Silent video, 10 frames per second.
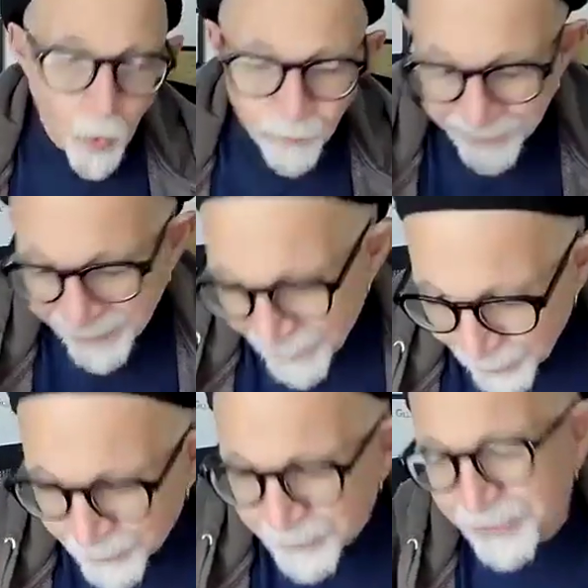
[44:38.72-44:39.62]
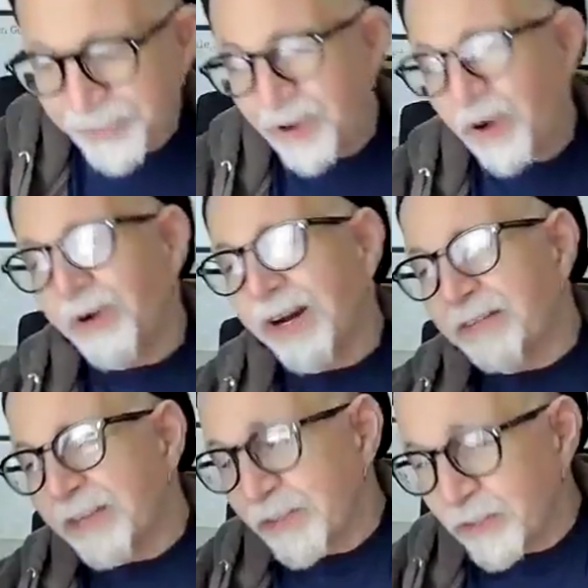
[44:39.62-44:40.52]
Over the years, and
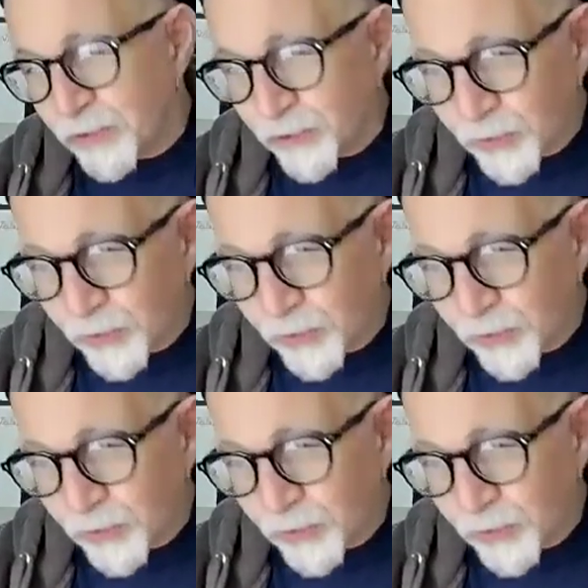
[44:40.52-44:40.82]
I'm